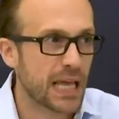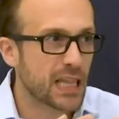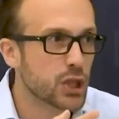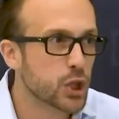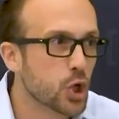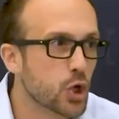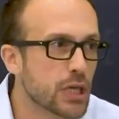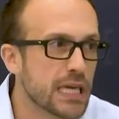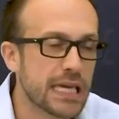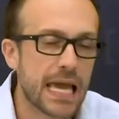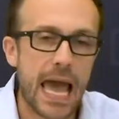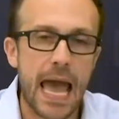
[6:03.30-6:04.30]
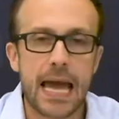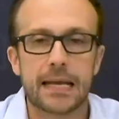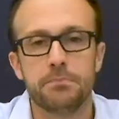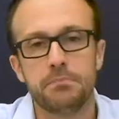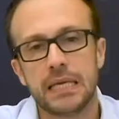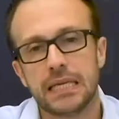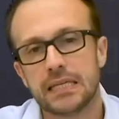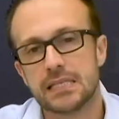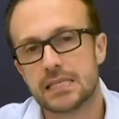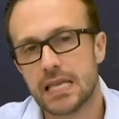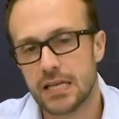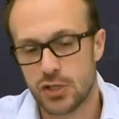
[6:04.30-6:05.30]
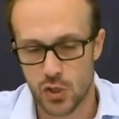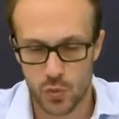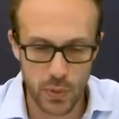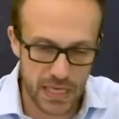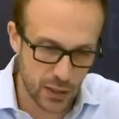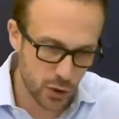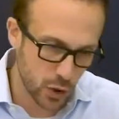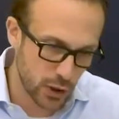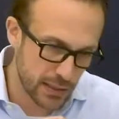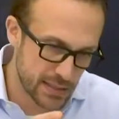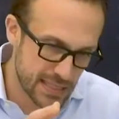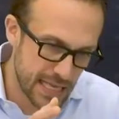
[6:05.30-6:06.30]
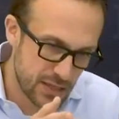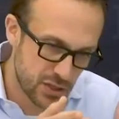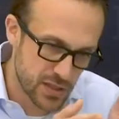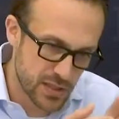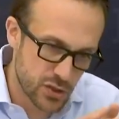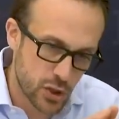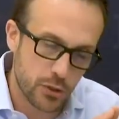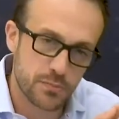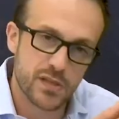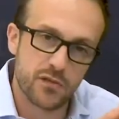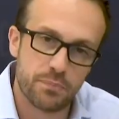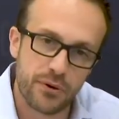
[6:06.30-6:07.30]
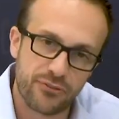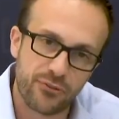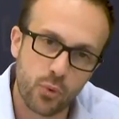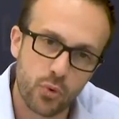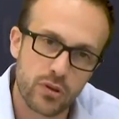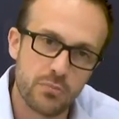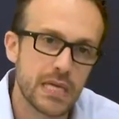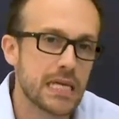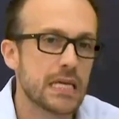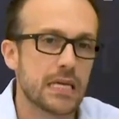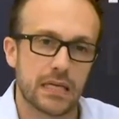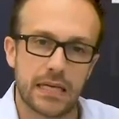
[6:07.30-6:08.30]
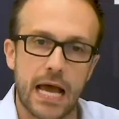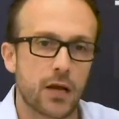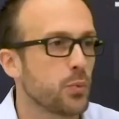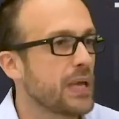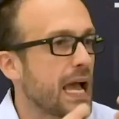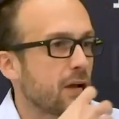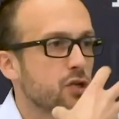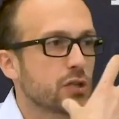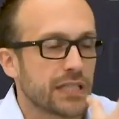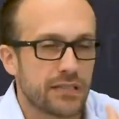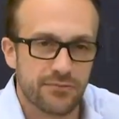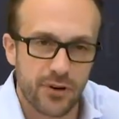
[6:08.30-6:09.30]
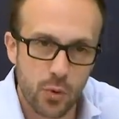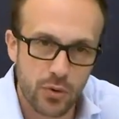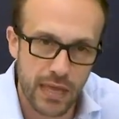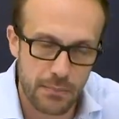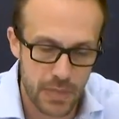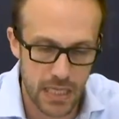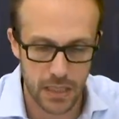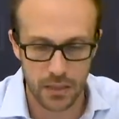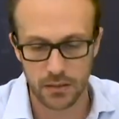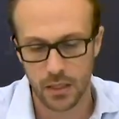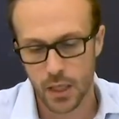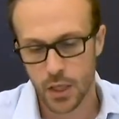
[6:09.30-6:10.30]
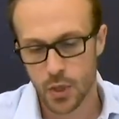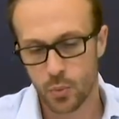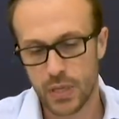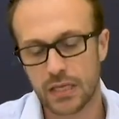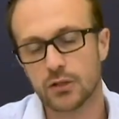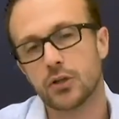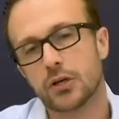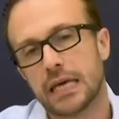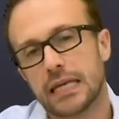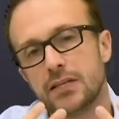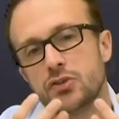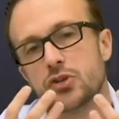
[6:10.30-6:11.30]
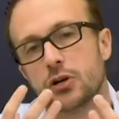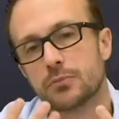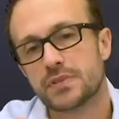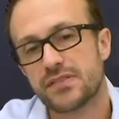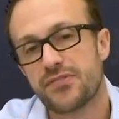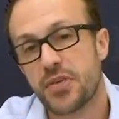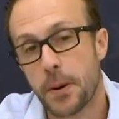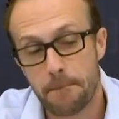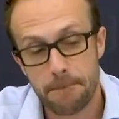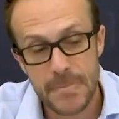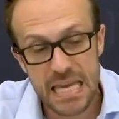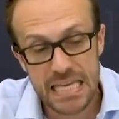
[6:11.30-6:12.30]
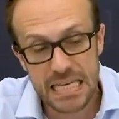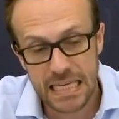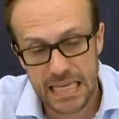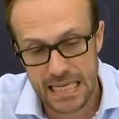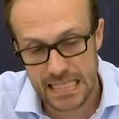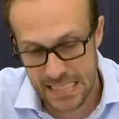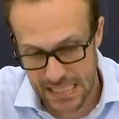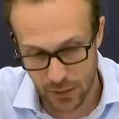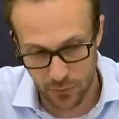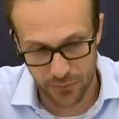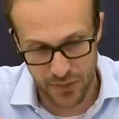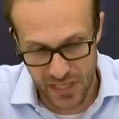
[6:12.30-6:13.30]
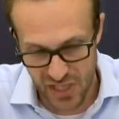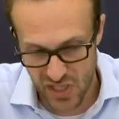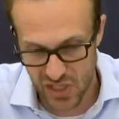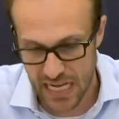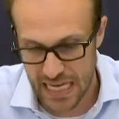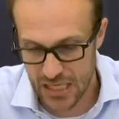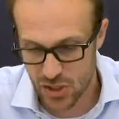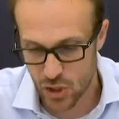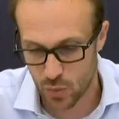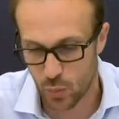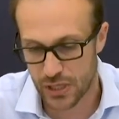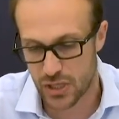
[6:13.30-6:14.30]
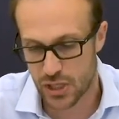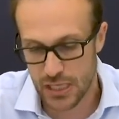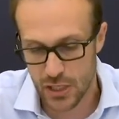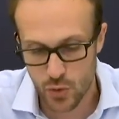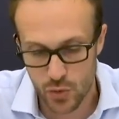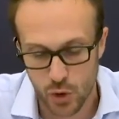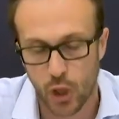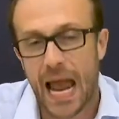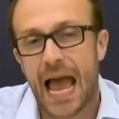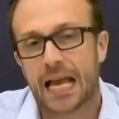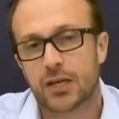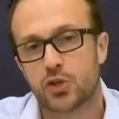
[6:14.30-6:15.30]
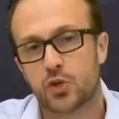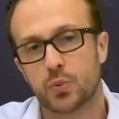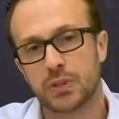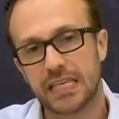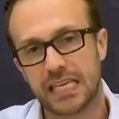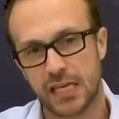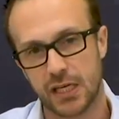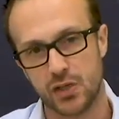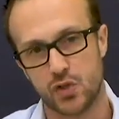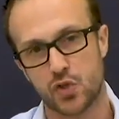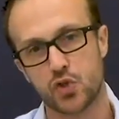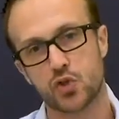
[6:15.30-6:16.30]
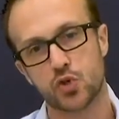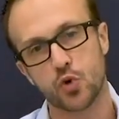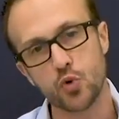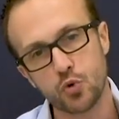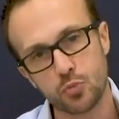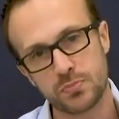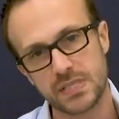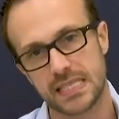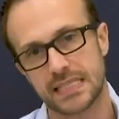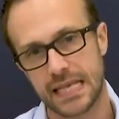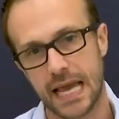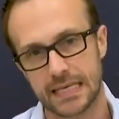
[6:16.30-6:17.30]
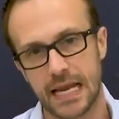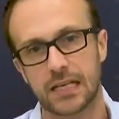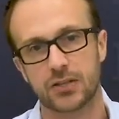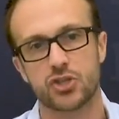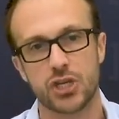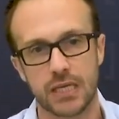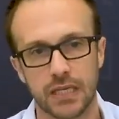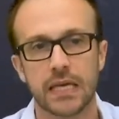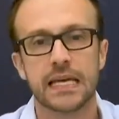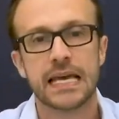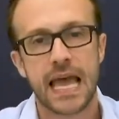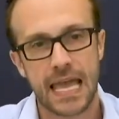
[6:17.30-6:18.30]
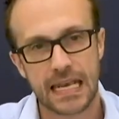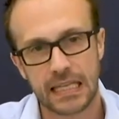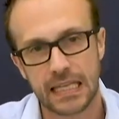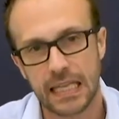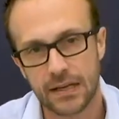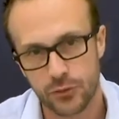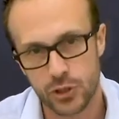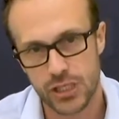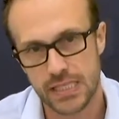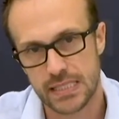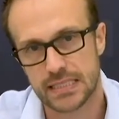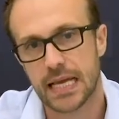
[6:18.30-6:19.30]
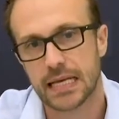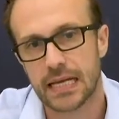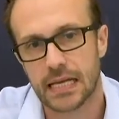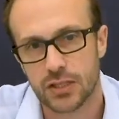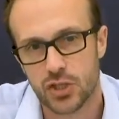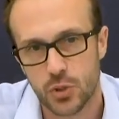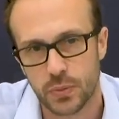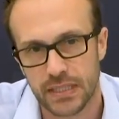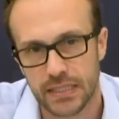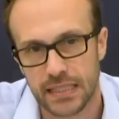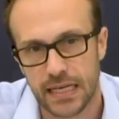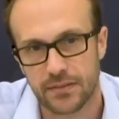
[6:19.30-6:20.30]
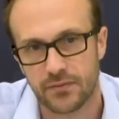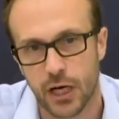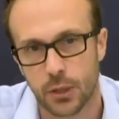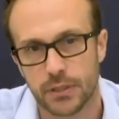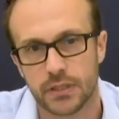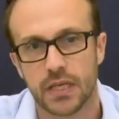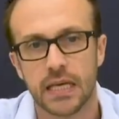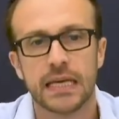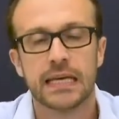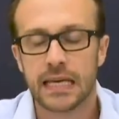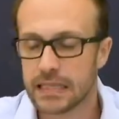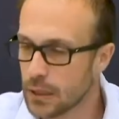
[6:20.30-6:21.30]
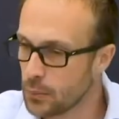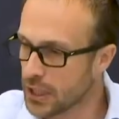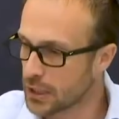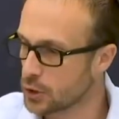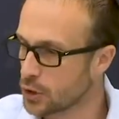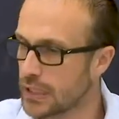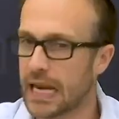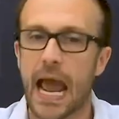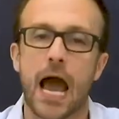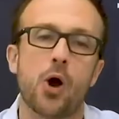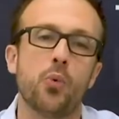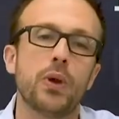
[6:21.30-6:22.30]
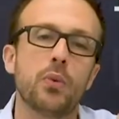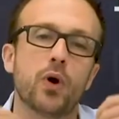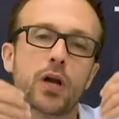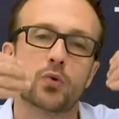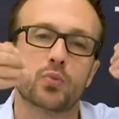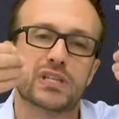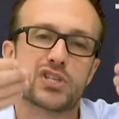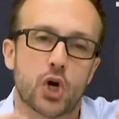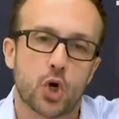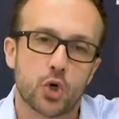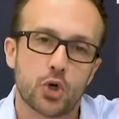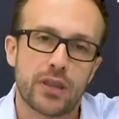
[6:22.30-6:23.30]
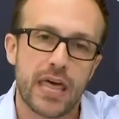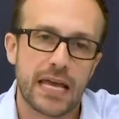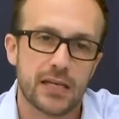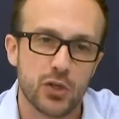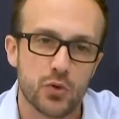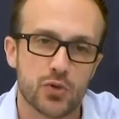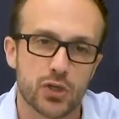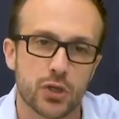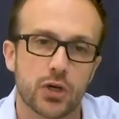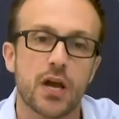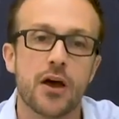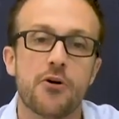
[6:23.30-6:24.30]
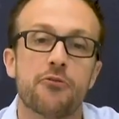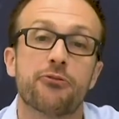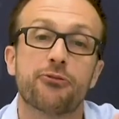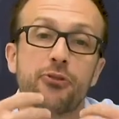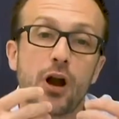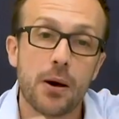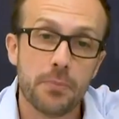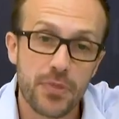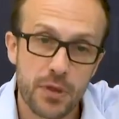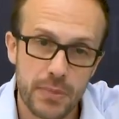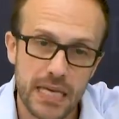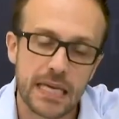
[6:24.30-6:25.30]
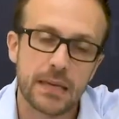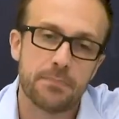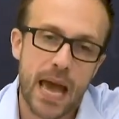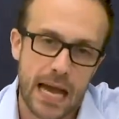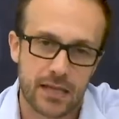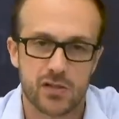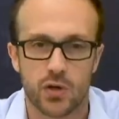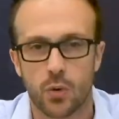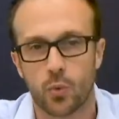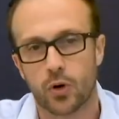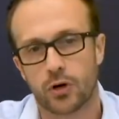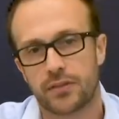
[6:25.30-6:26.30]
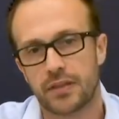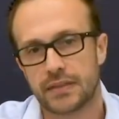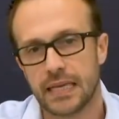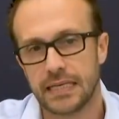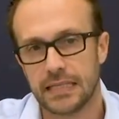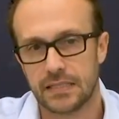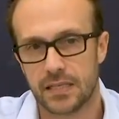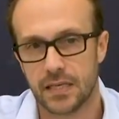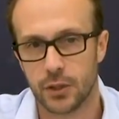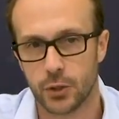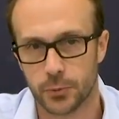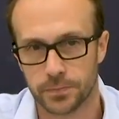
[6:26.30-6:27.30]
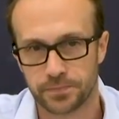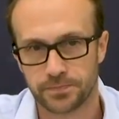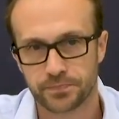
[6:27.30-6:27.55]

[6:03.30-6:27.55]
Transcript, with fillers: by looking at meeting stages. We can look at stages in terms of before the meeting and how do we actually invoke that meeting. We can look at it in terms of the meeting itself, the stage in which the user actually consumes the technology and leverages the technology within that environment. And then we can look at how we want to return that user from the meeting back to the work that they need to do.